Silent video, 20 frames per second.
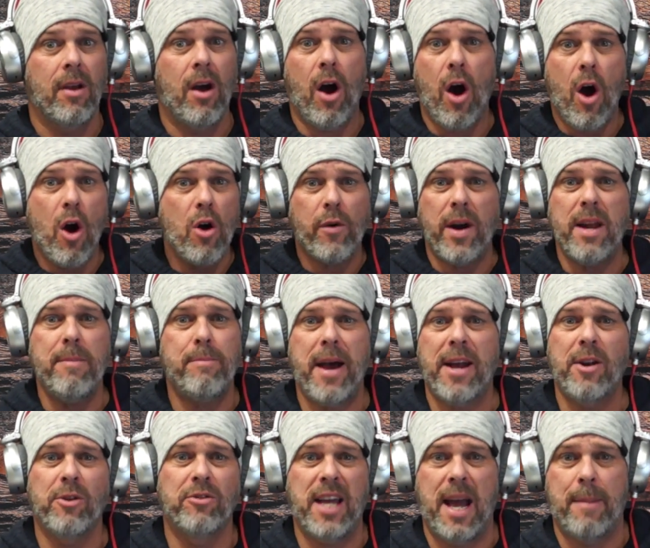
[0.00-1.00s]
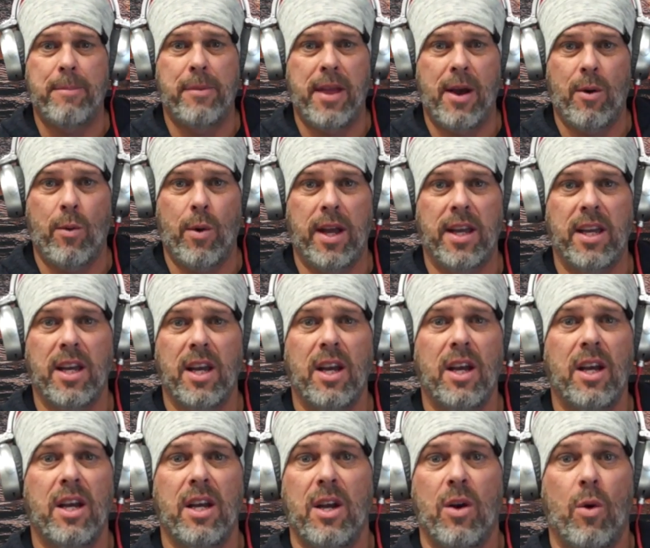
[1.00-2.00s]
All great battles happen that way.
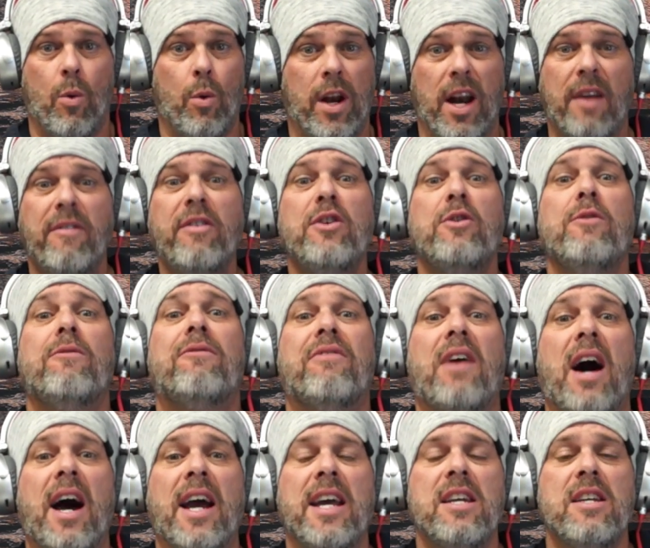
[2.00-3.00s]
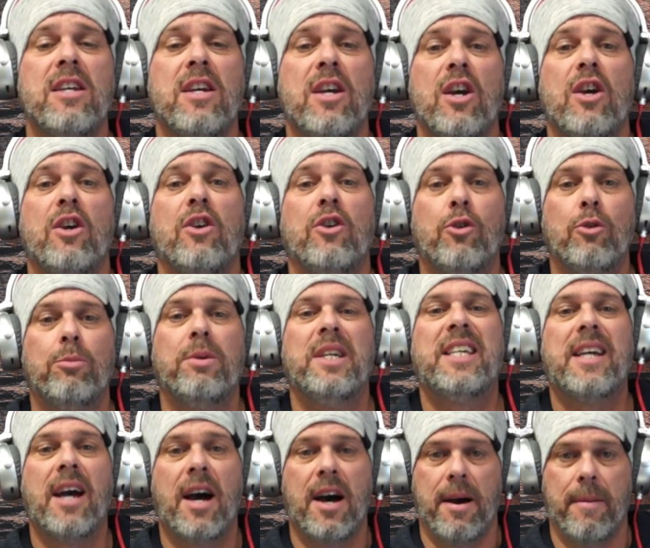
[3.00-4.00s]
Whatever you fight, you
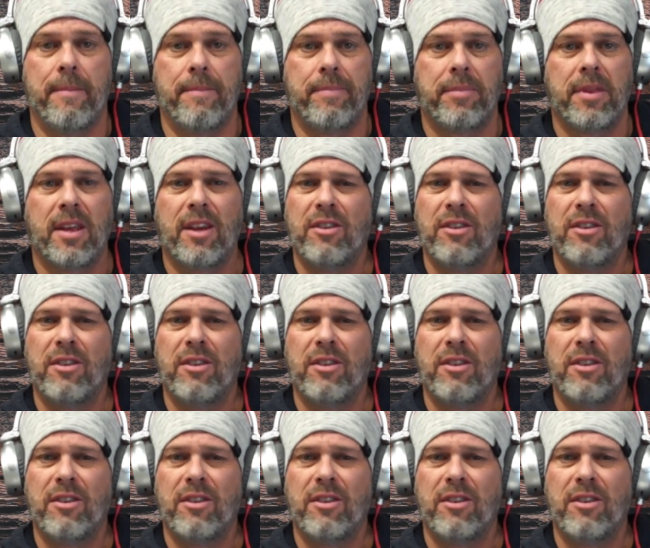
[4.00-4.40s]
become.